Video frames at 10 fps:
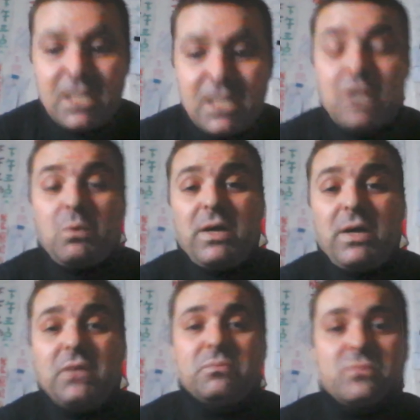well,
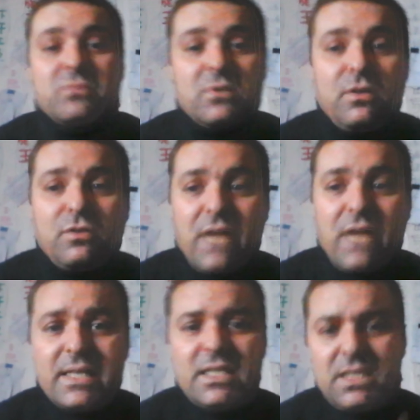if you like
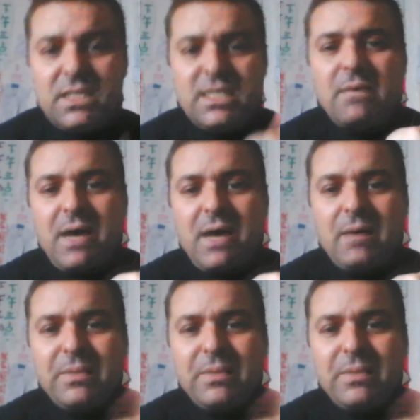it, thumb up,